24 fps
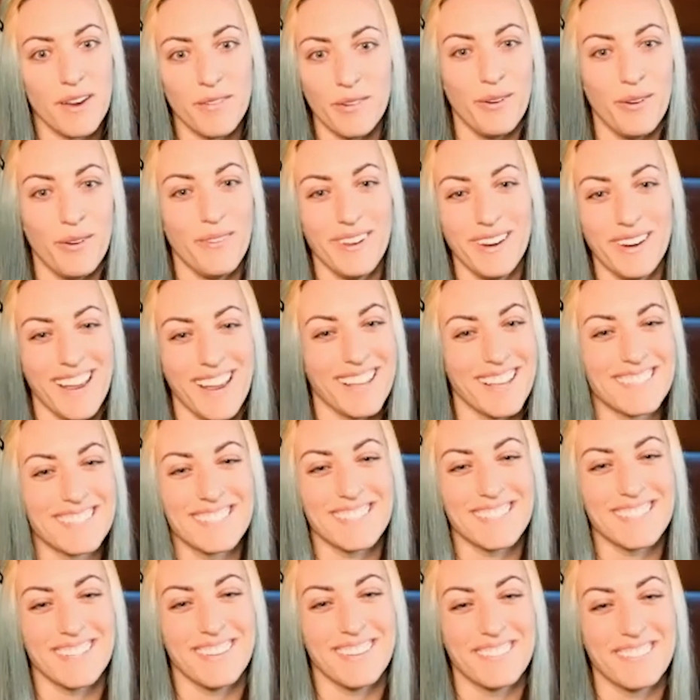everyone has
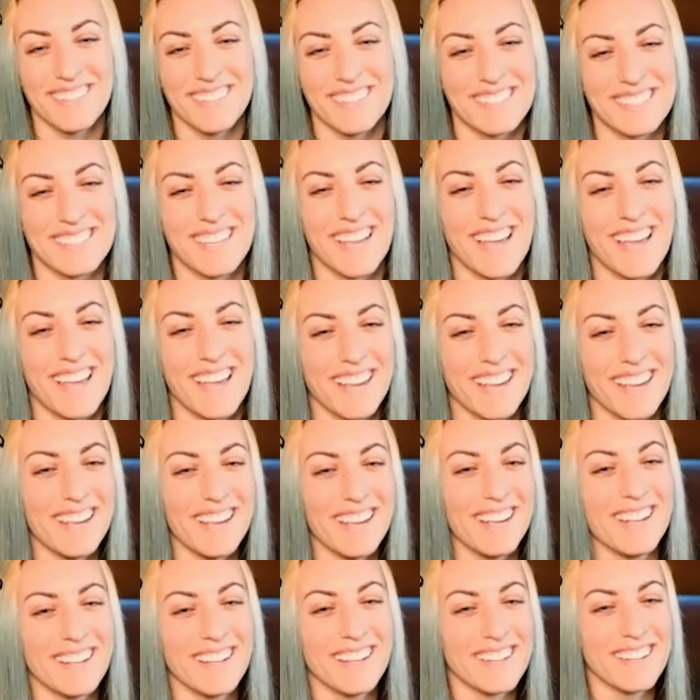something to say
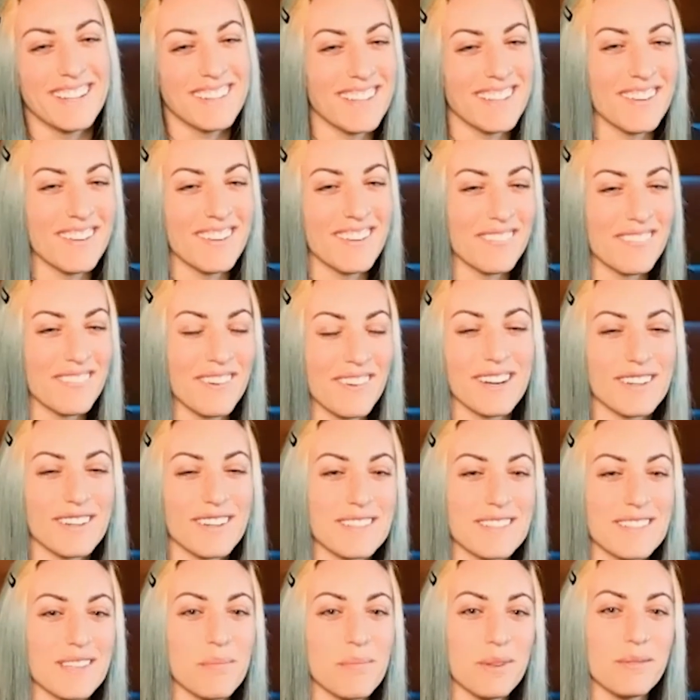that where
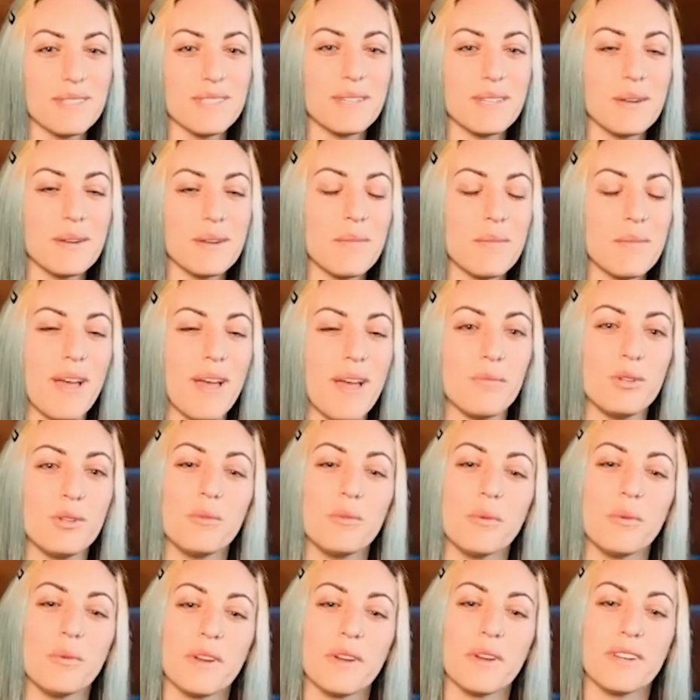someone was in a bad
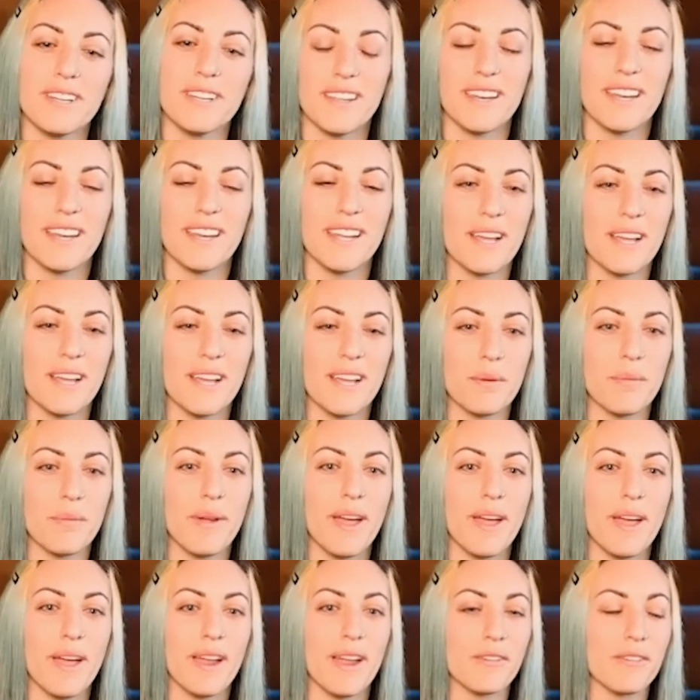mood one day and then I got a
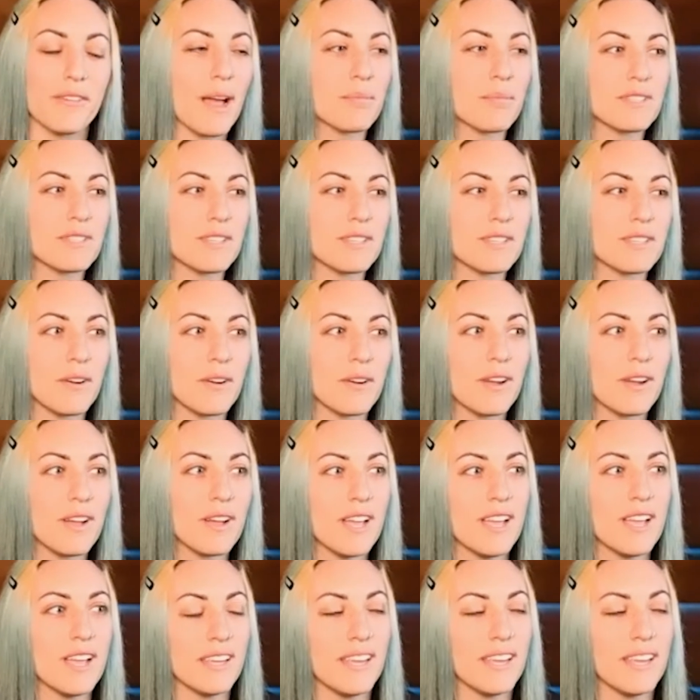bad rap. So
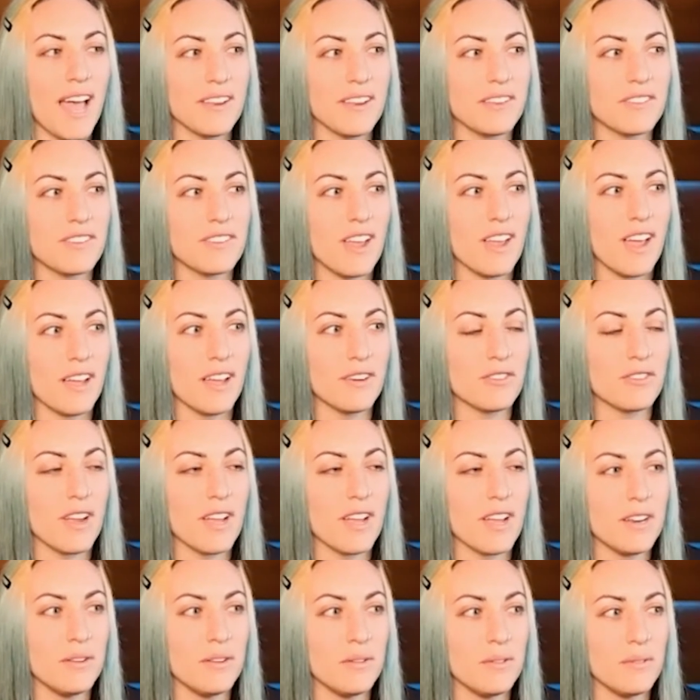yeah, I
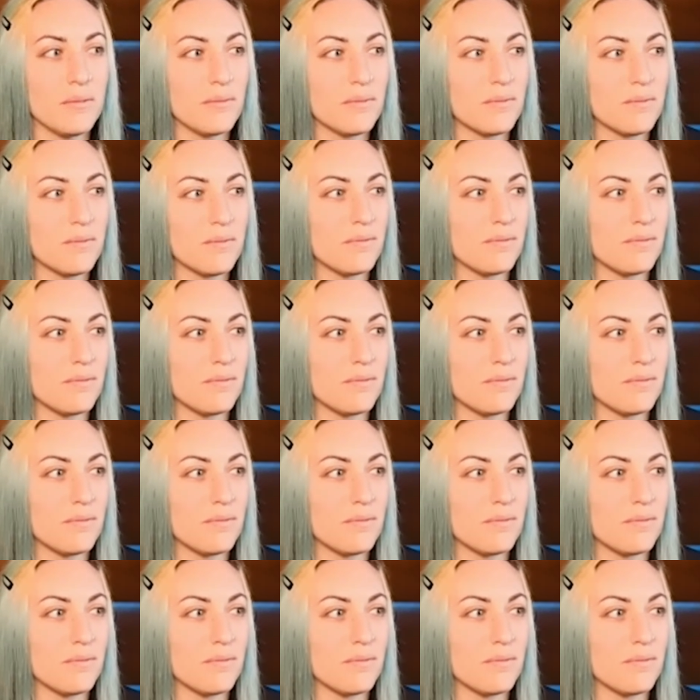try to,